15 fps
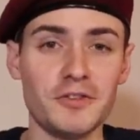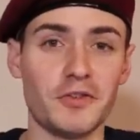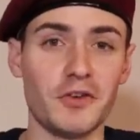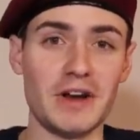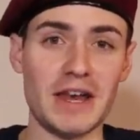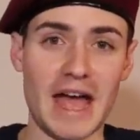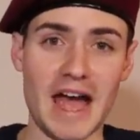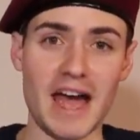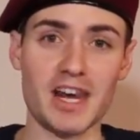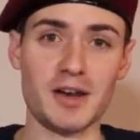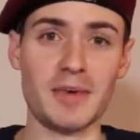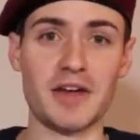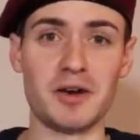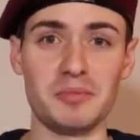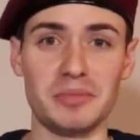for an ad
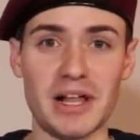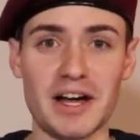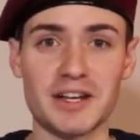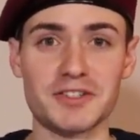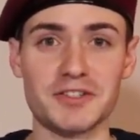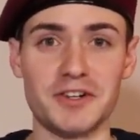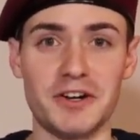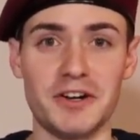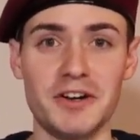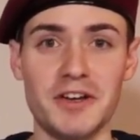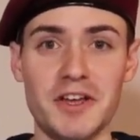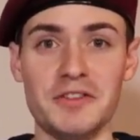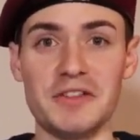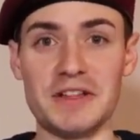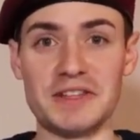about a blaster
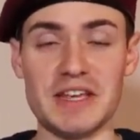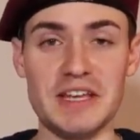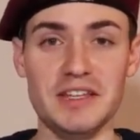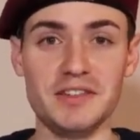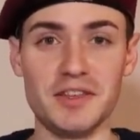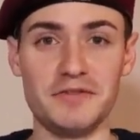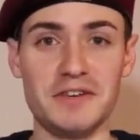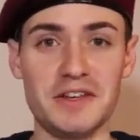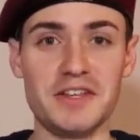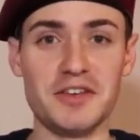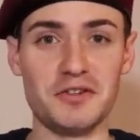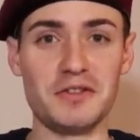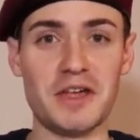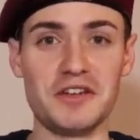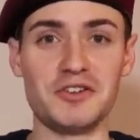that's in the
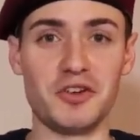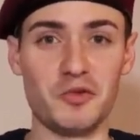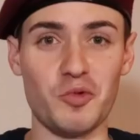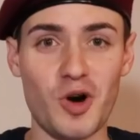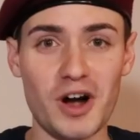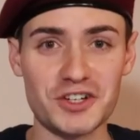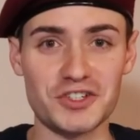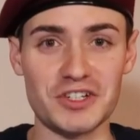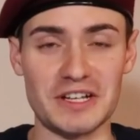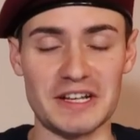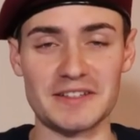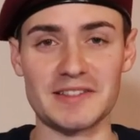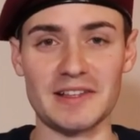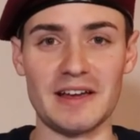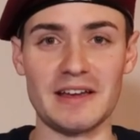video that you're watching.
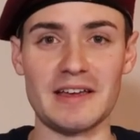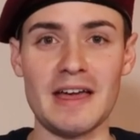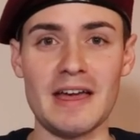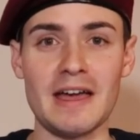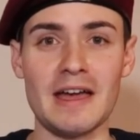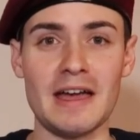It's like,